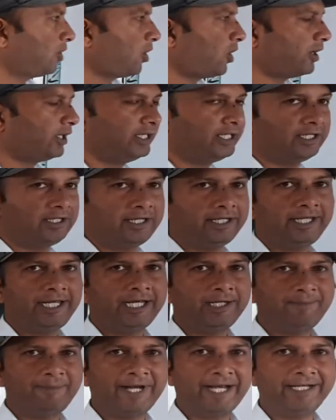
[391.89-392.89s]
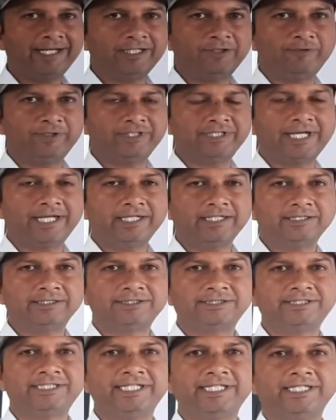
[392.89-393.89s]
all the 8 planets which
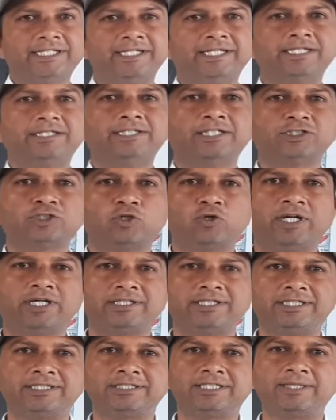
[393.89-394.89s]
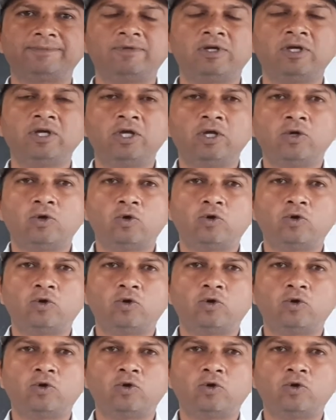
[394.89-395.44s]
are seen in the solar system,